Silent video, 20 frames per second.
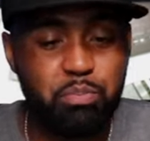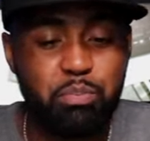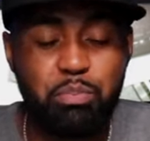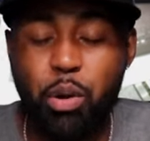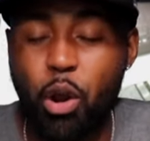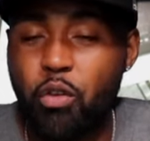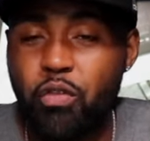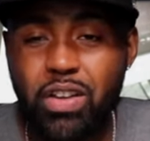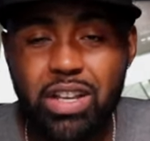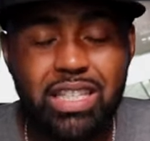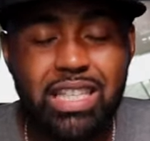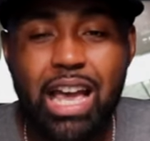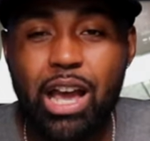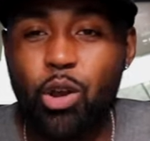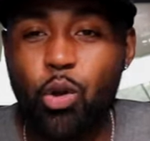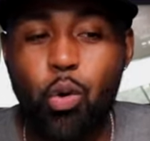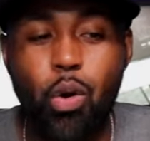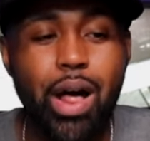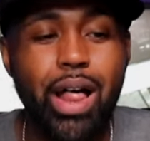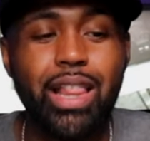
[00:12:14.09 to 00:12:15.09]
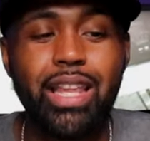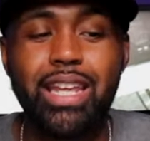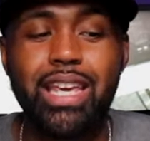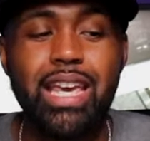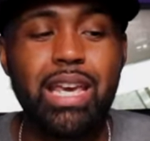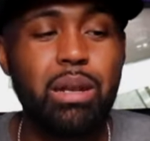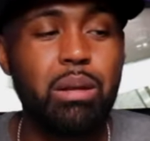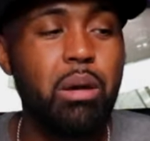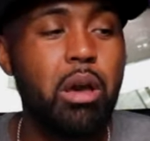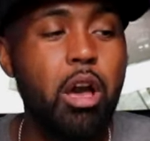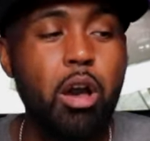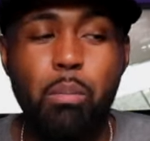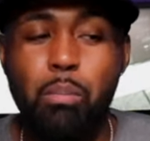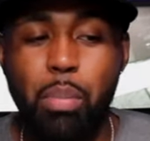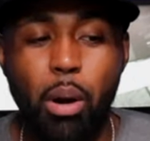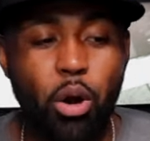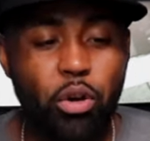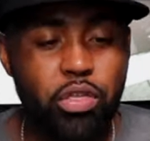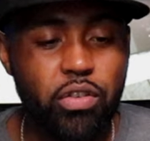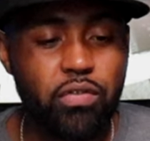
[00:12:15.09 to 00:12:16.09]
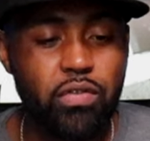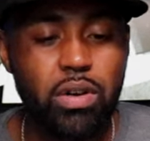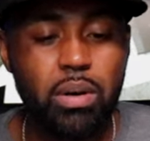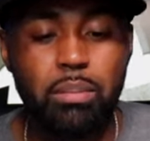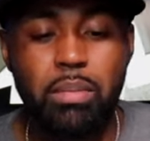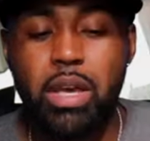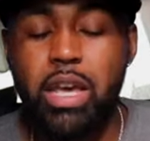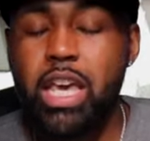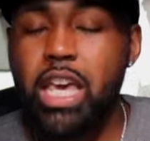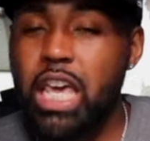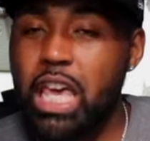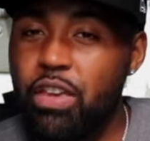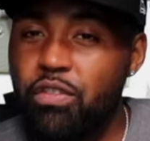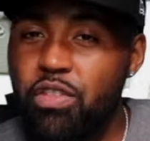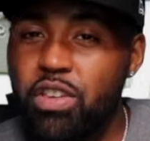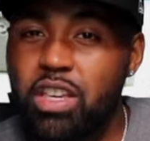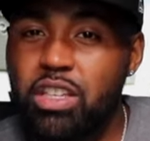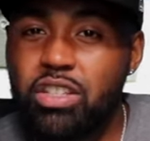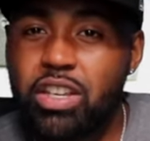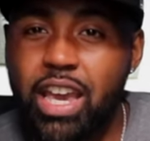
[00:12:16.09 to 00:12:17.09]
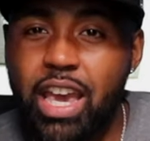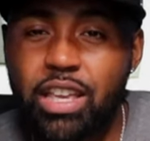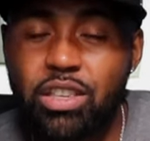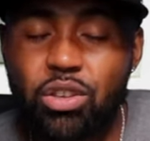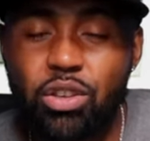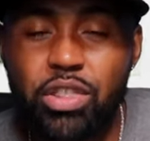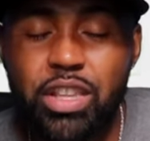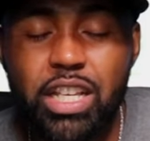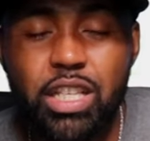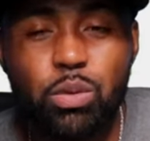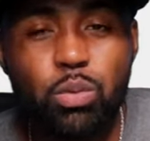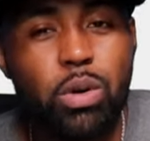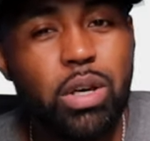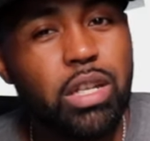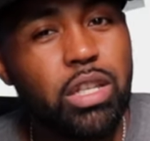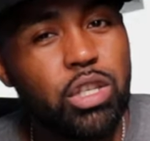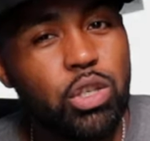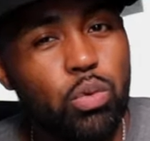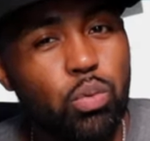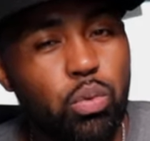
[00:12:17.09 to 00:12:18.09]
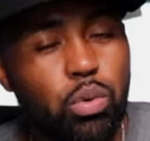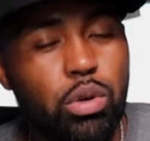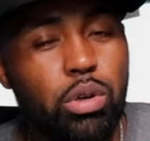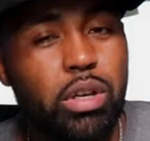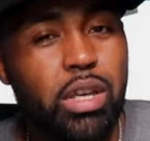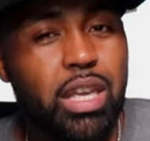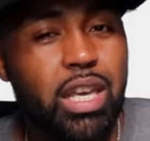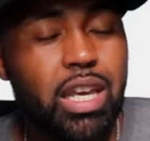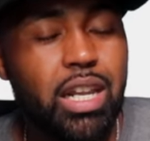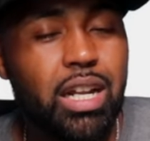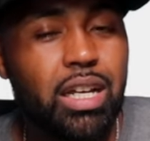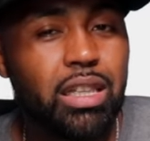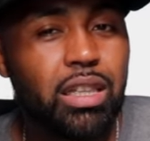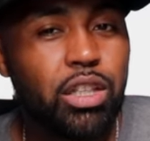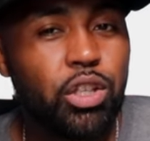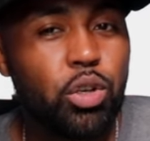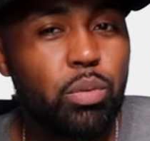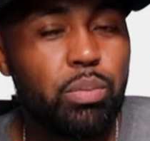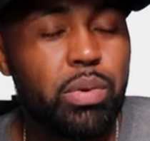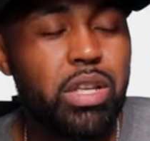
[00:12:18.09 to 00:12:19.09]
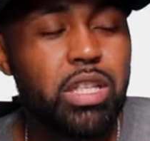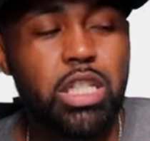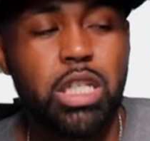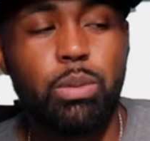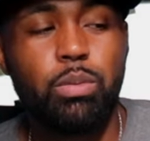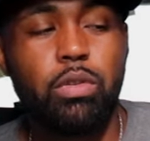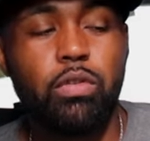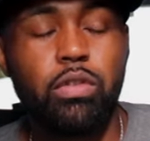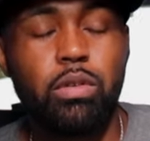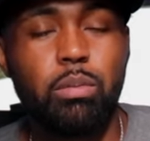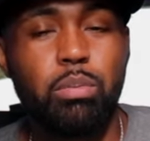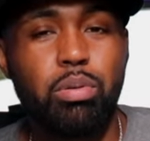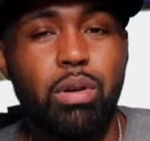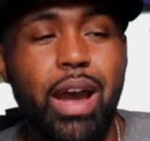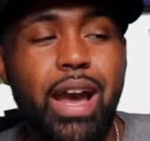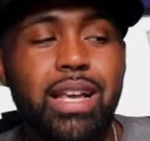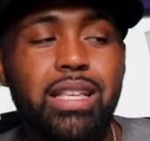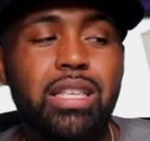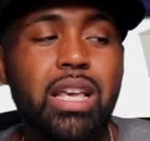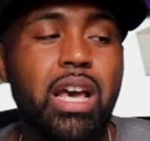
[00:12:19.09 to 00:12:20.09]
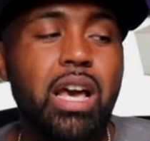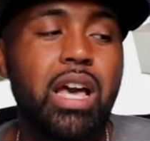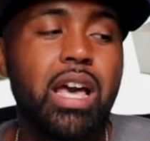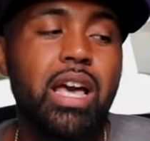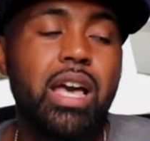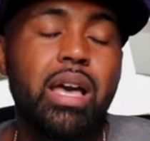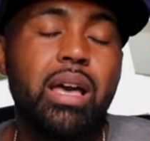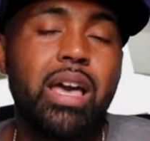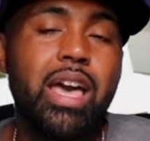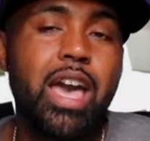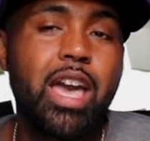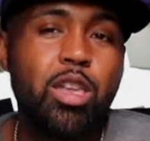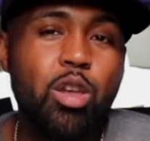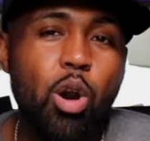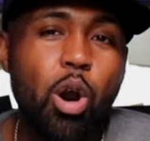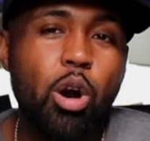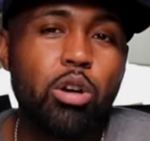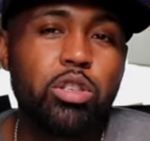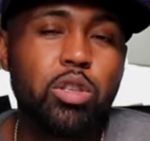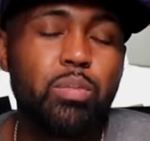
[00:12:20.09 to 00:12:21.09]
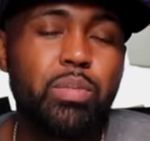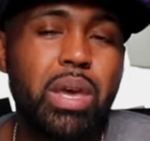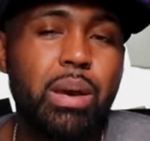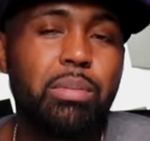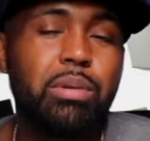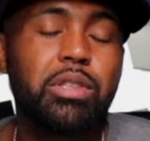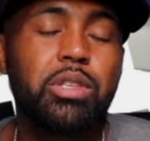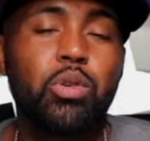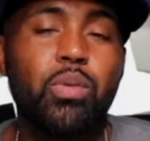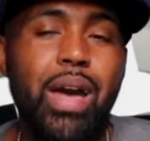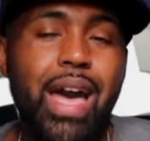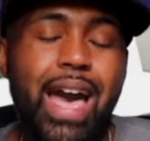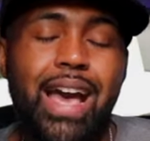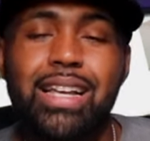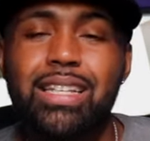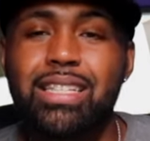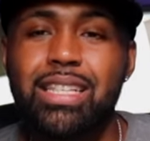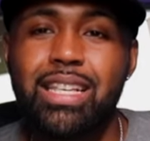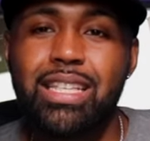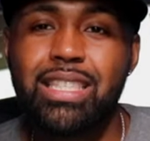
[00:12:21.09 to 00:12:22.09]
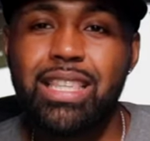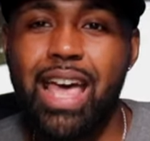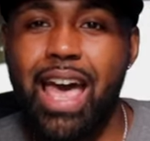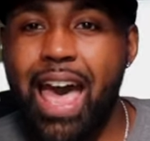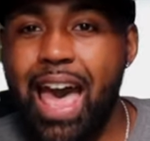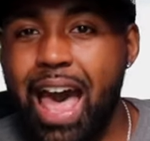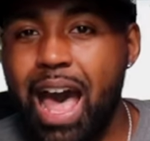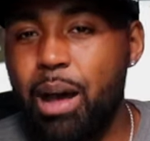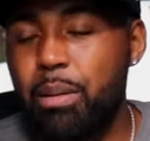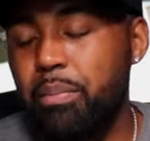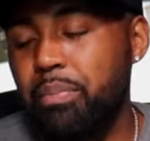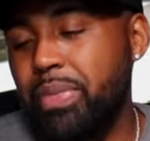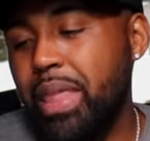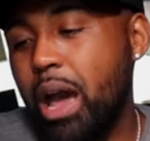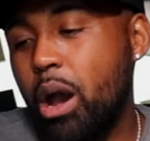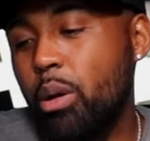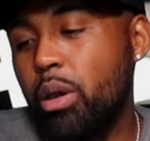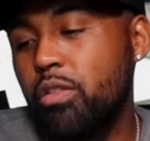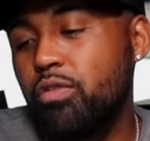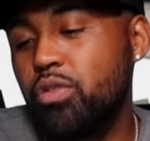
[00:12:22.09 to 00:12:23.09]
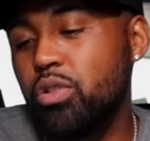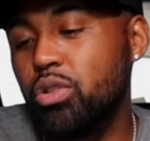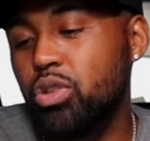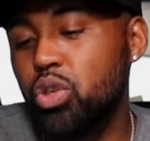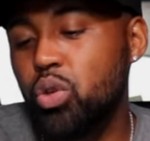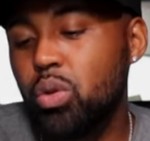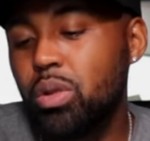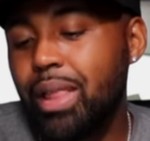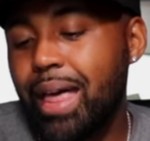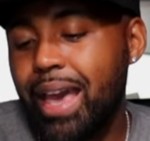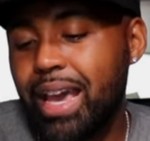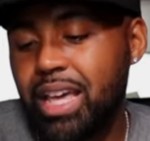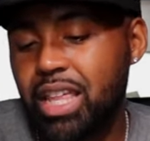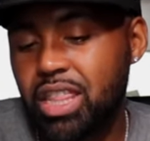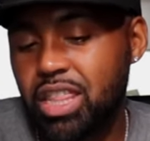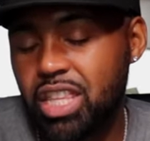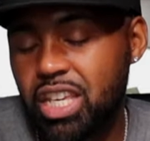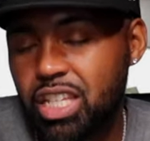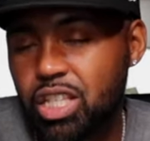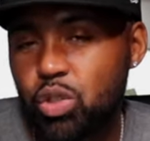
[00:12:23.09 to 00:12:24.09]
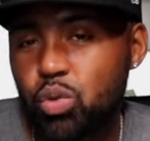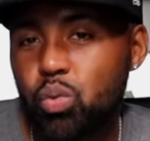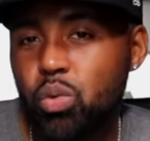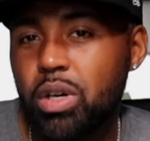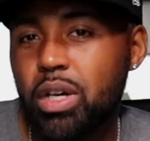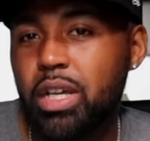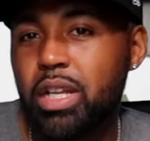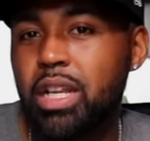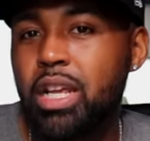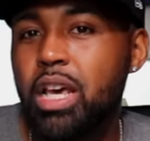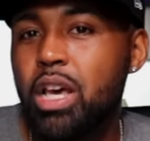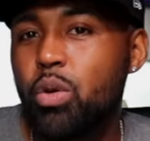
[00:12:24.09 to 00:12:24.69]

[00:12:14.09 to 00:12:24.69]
Perfect sound quality in both of them. If you get your hands on this one, you will get a little bit cheaper of a price, and you'll also be able to access the app. Now, if you do like this one